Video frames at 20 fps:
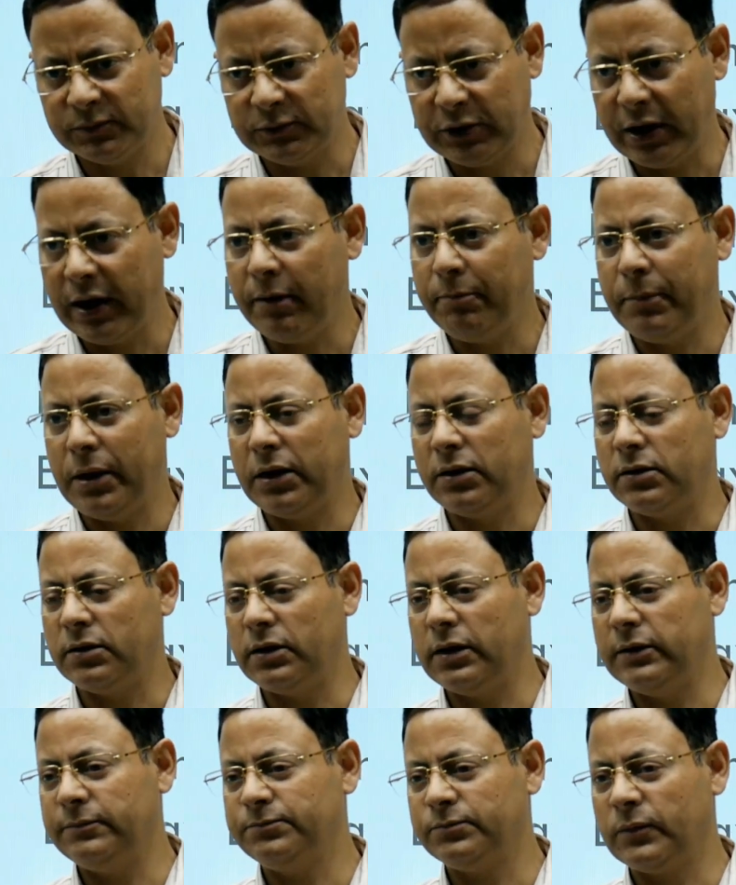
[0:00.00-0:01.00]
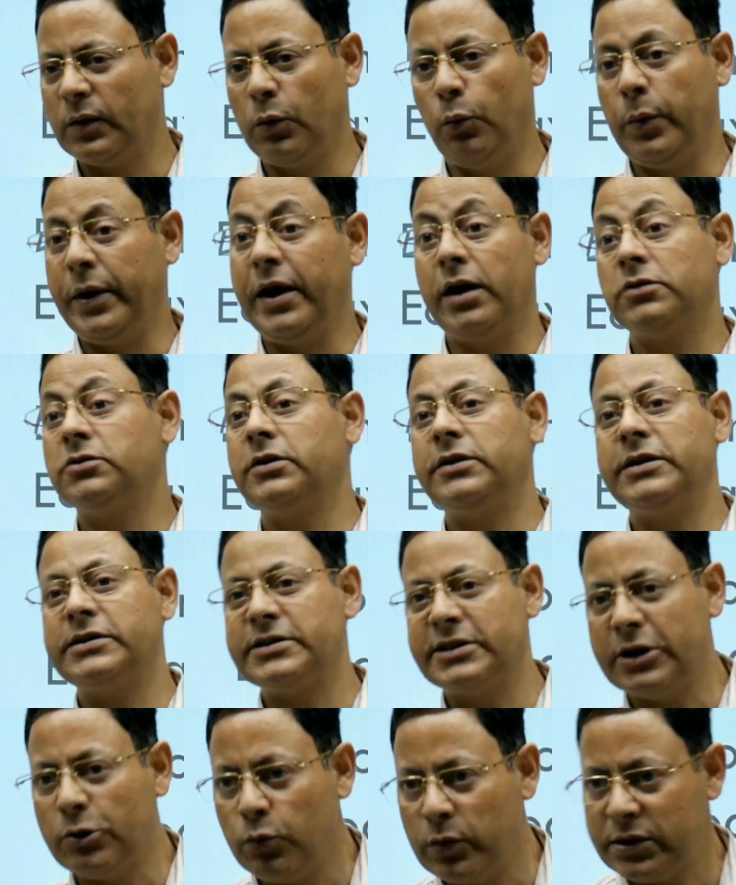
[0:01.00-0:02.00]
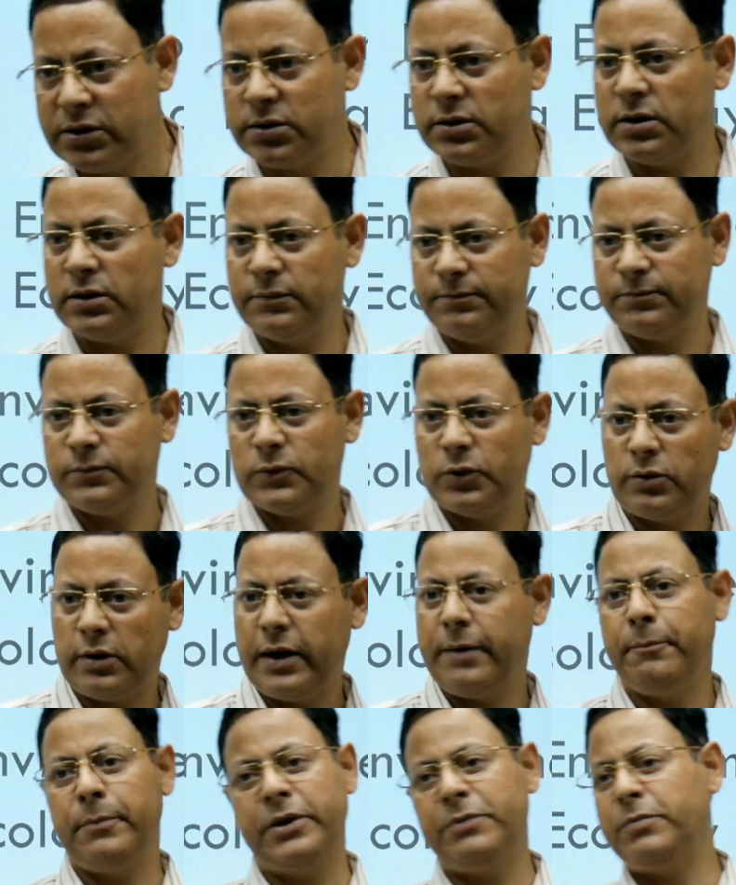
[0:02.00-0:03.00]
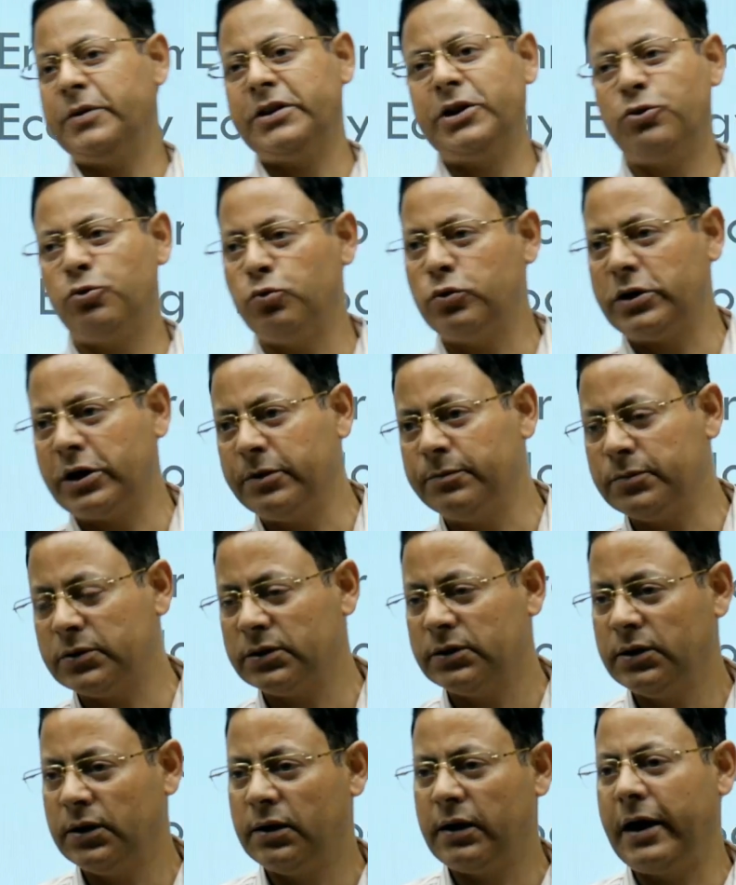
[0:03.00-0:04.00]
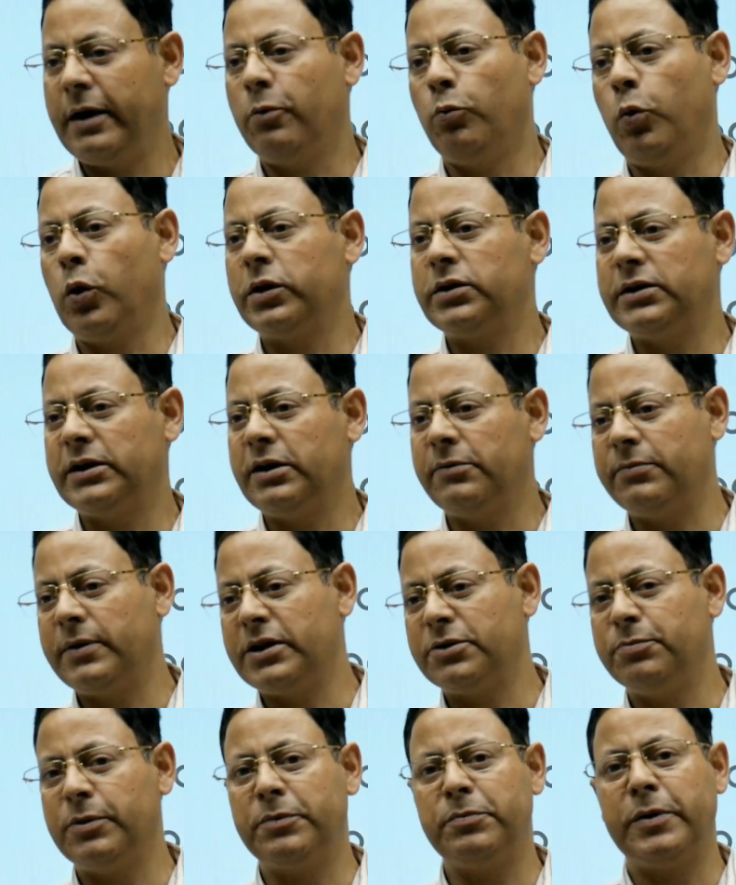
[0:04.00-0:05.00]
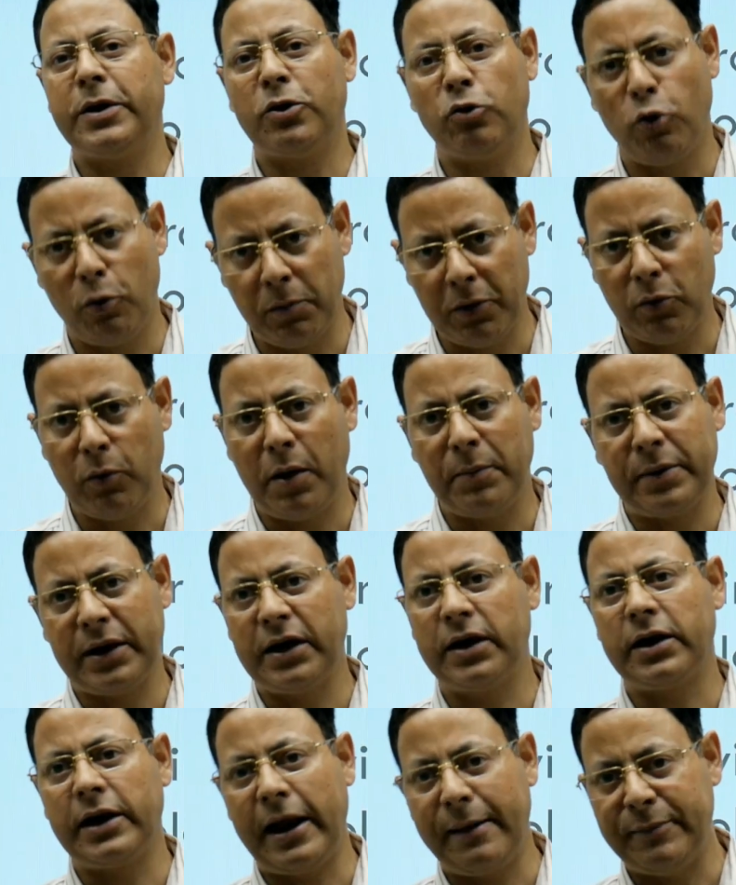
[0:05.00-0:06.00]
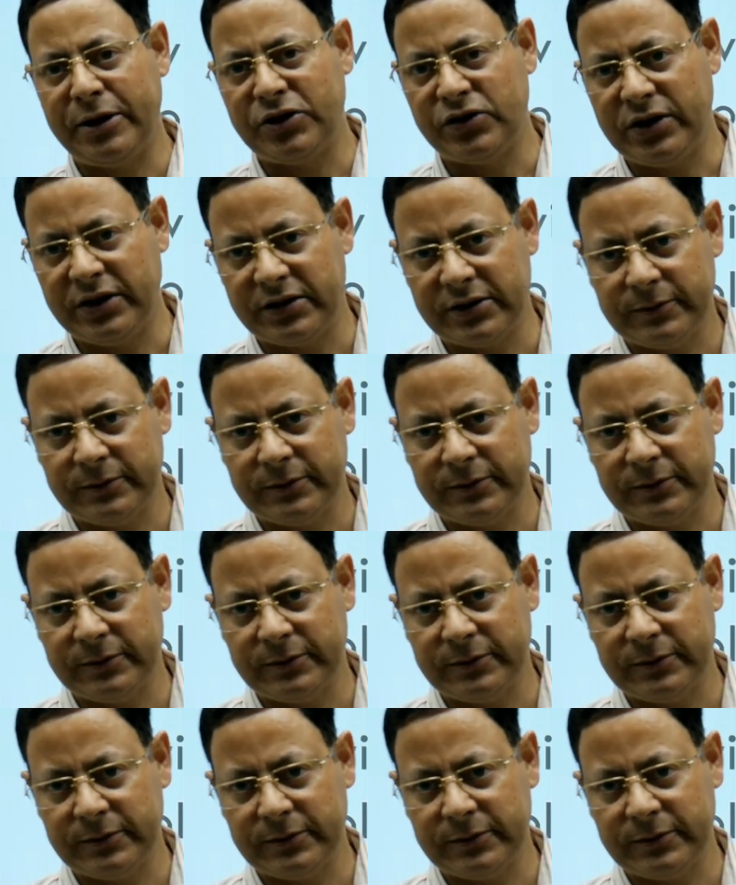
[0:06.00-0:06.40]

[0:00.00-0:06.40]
Okay. But we also distinguished, right, between the two terms, right, what is the difference between global warming and climate change,